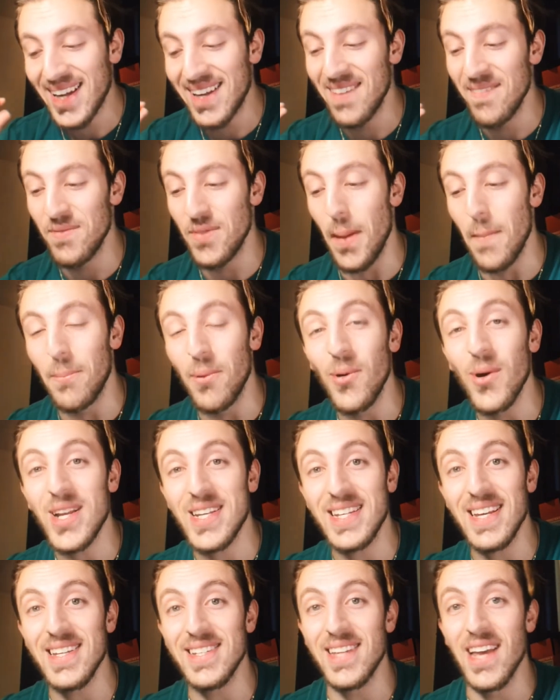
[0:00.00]
The point
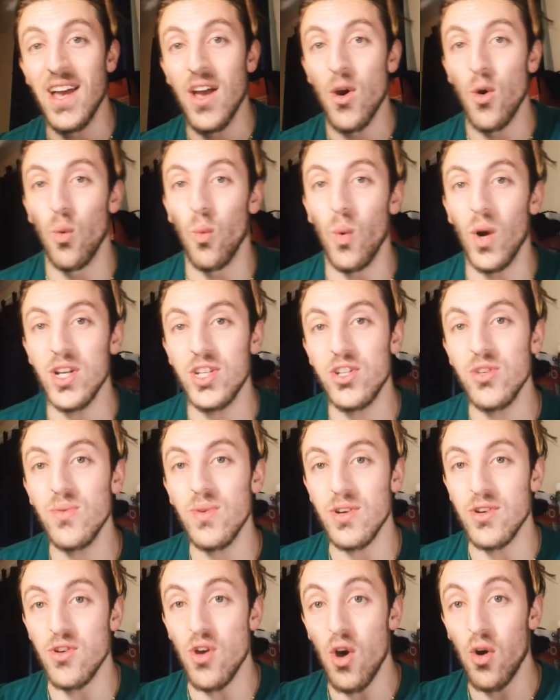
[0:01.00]
is, once you
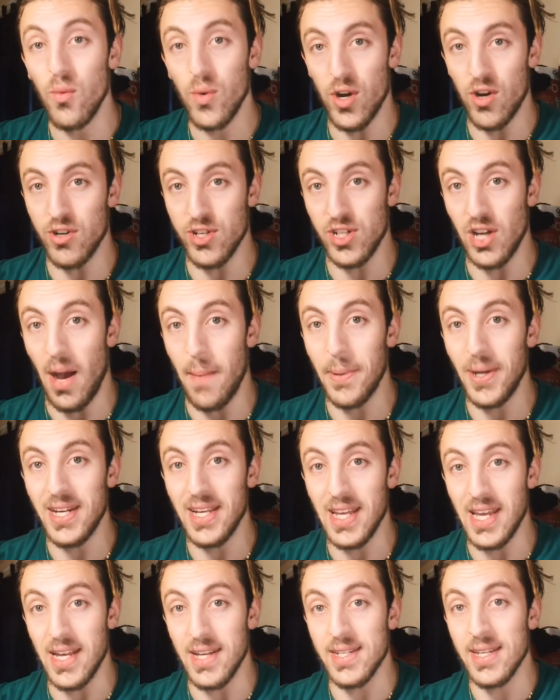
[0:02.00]
know where you're stopping to
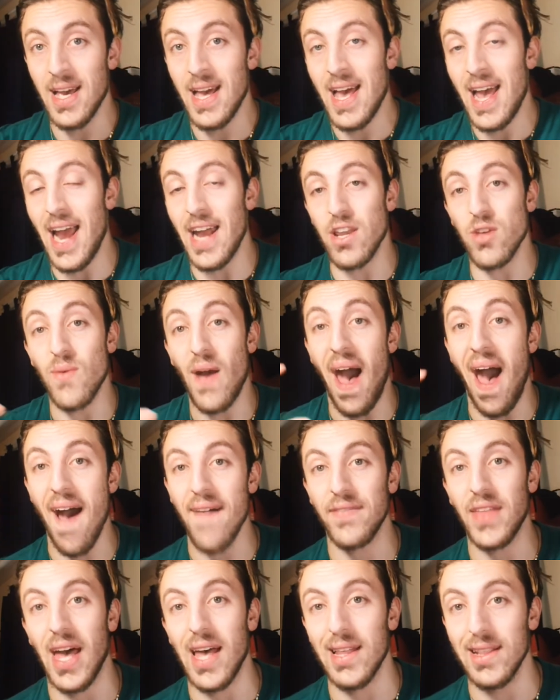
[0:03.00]
eat and you
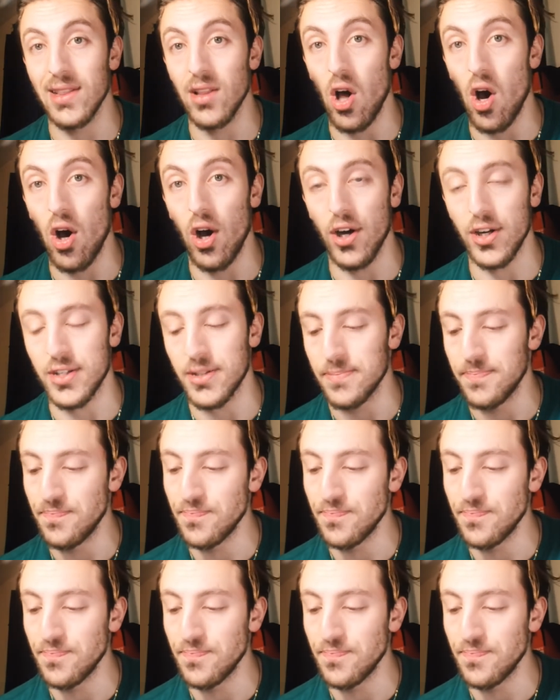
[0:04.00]
have that logged,